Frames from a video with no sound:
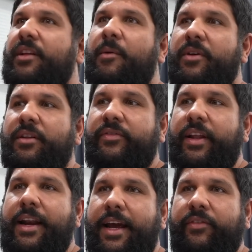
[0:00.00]
I mean, it's
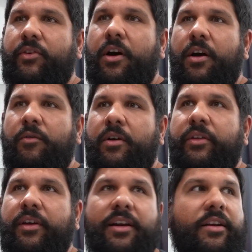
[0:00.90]
a nice car, one
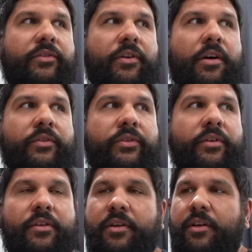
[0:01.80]
of the cleanest cars.
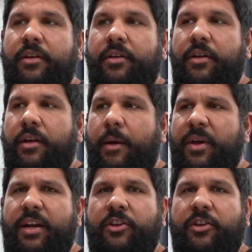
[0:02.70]
Yeah. I, mean,